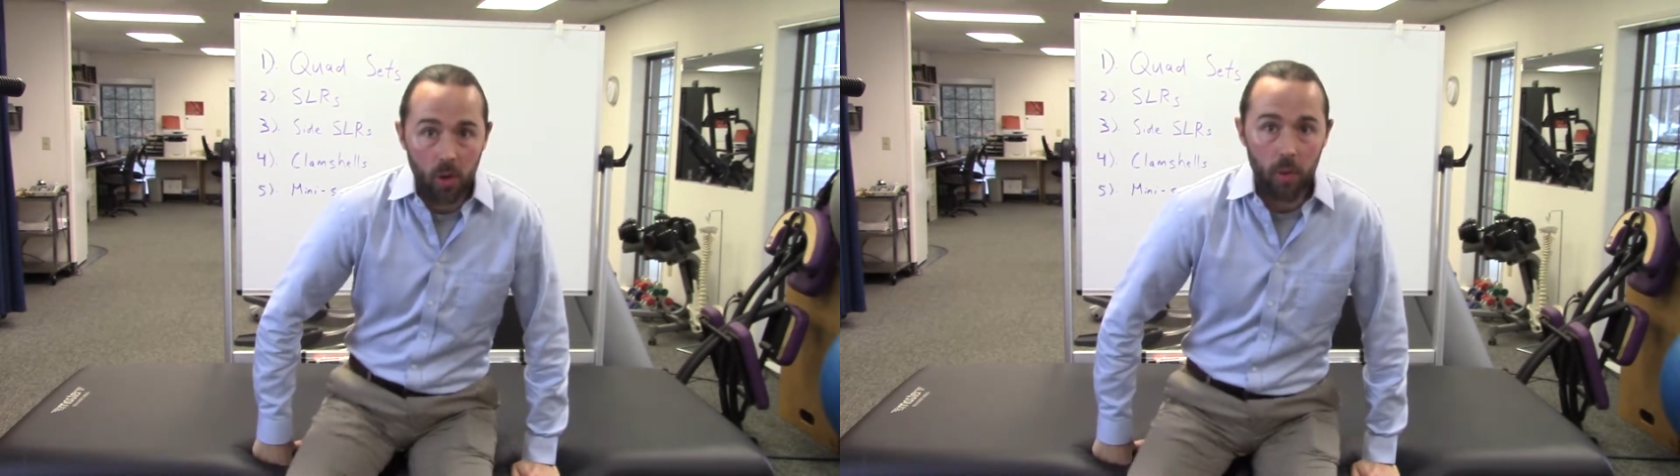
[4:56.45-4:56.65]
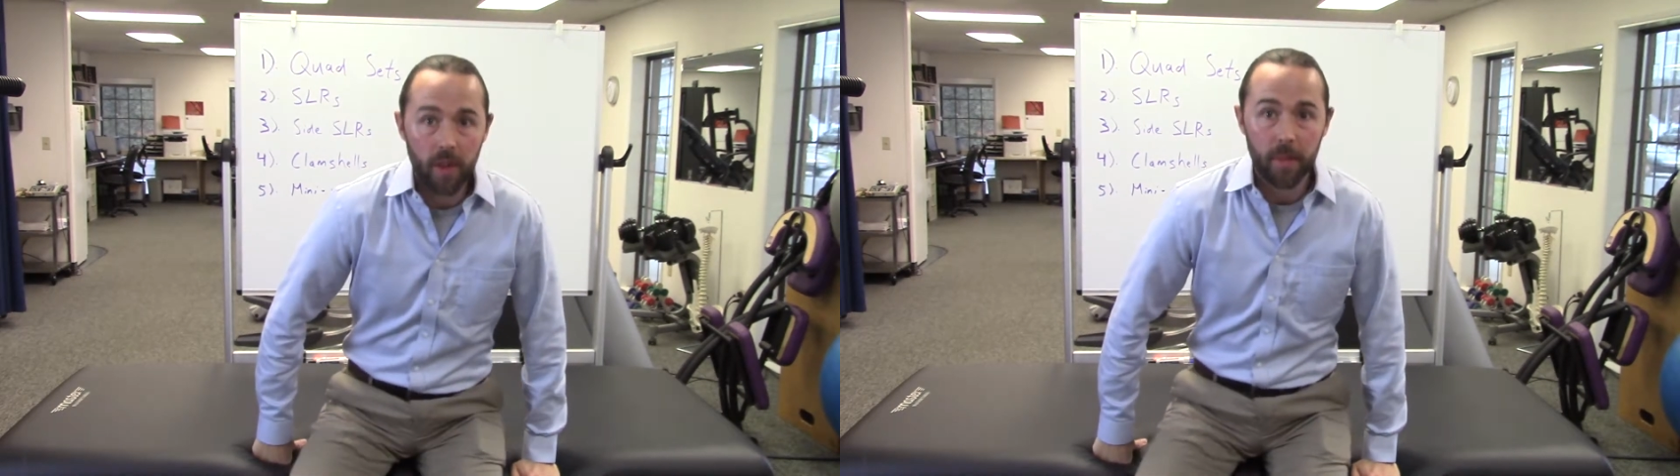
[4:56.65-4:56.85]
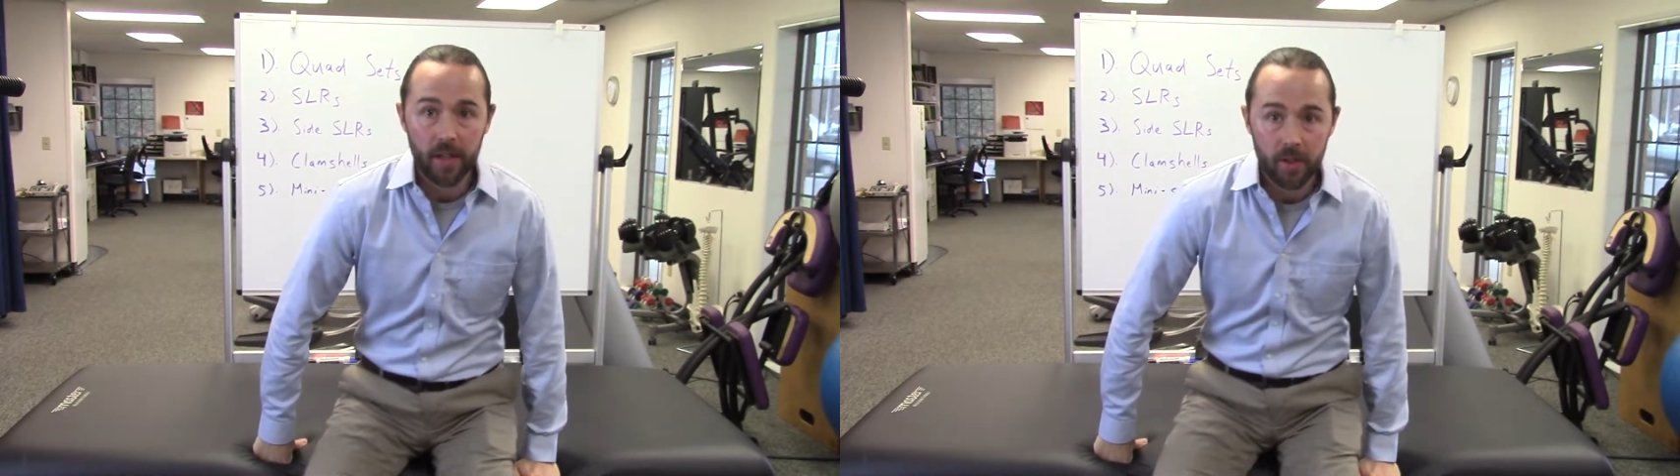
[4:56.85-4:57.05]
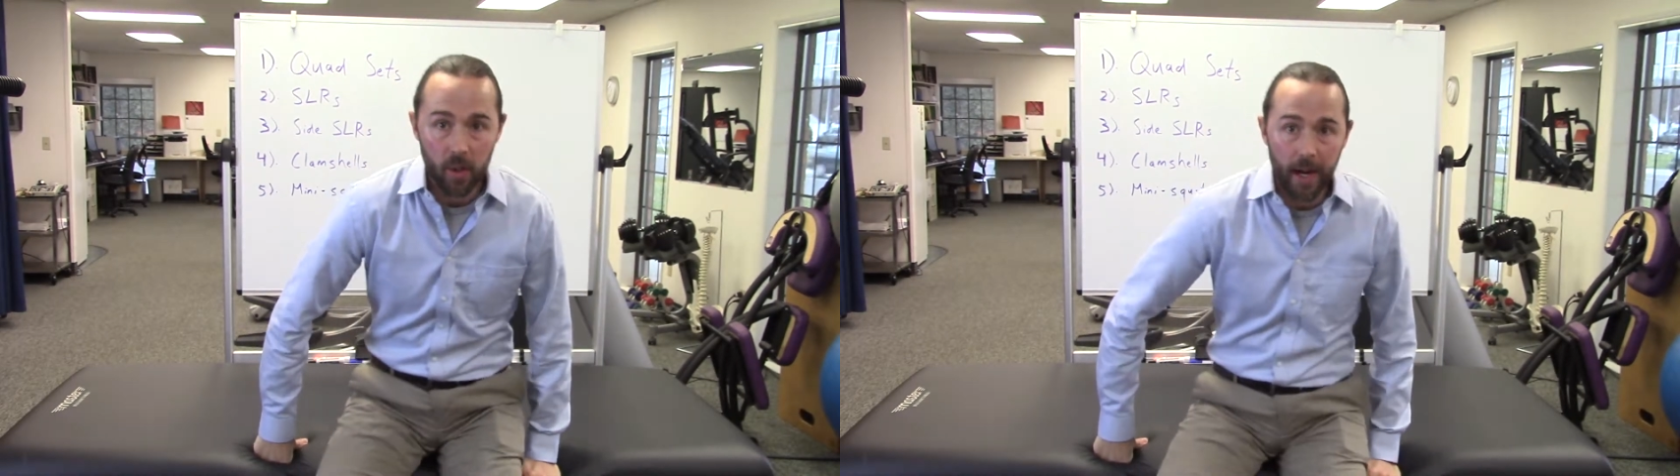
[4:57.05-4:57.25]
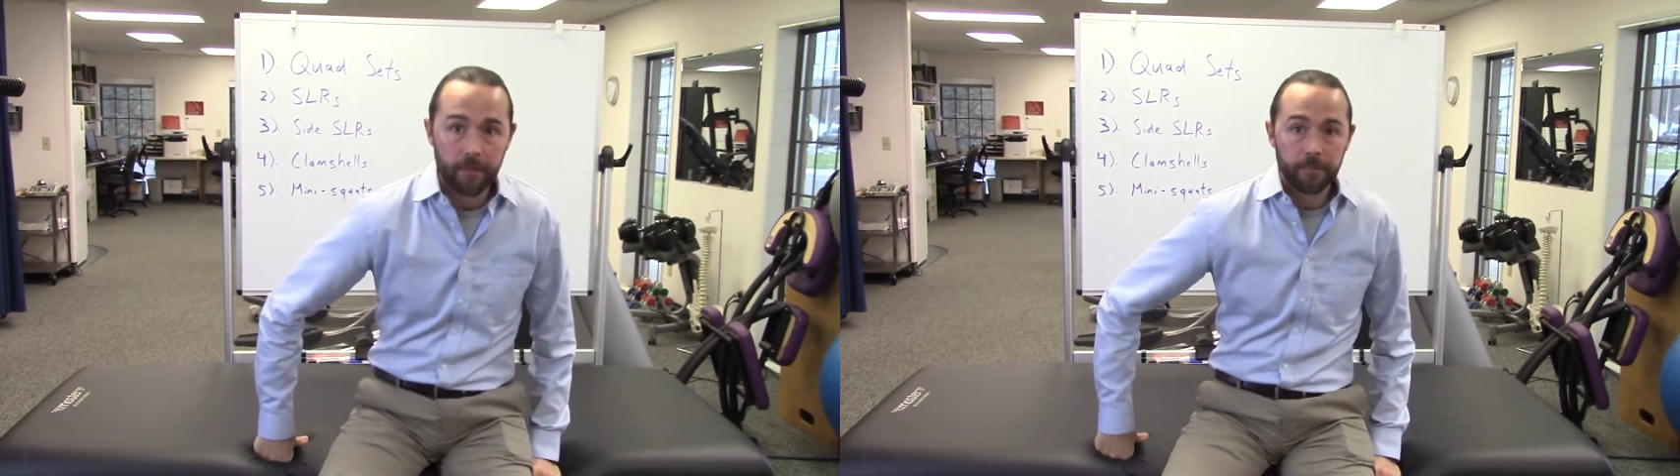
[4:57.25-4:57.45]
with a mini
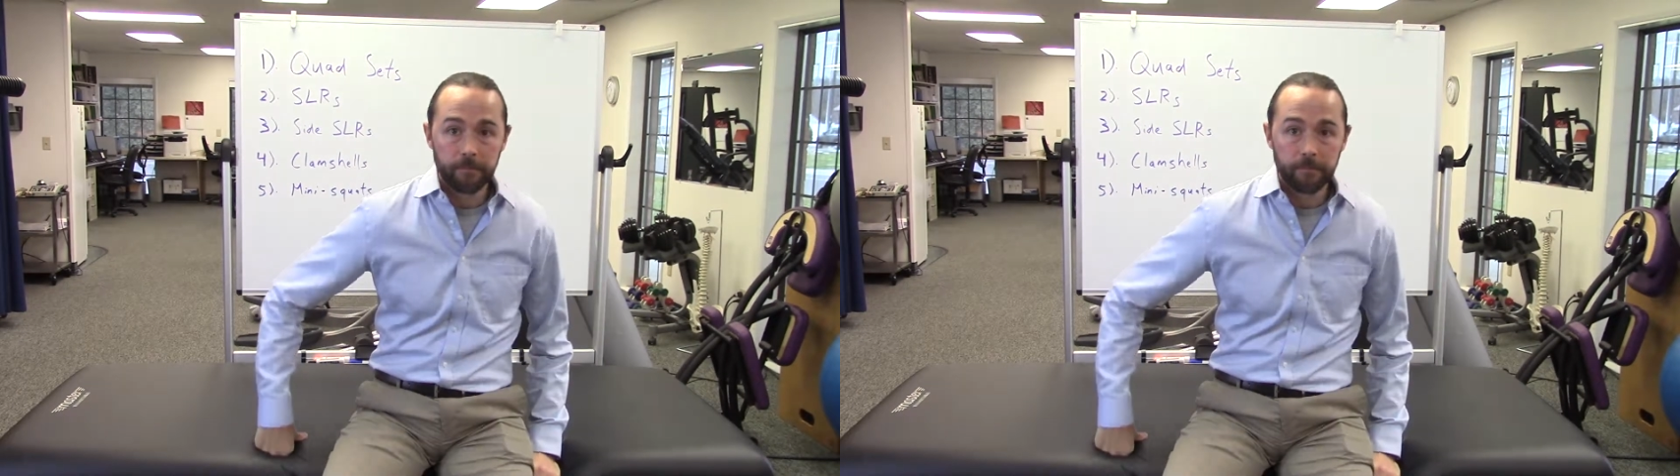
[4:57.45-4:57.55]
squat,